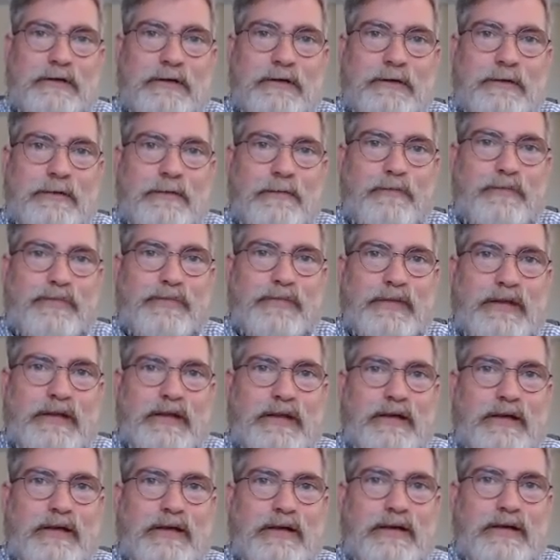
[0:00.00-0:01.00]

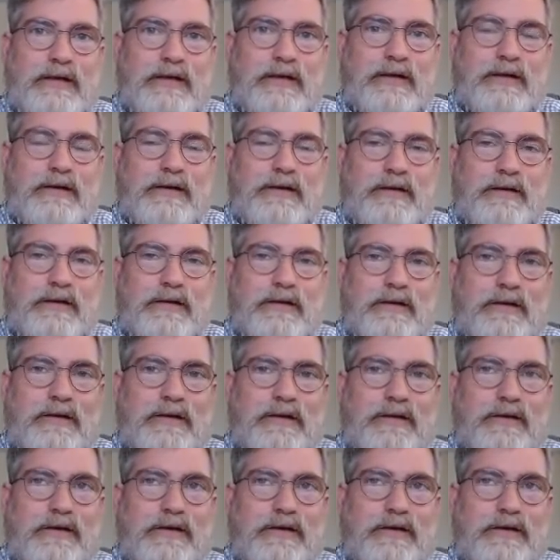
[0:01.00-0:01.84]
(silence)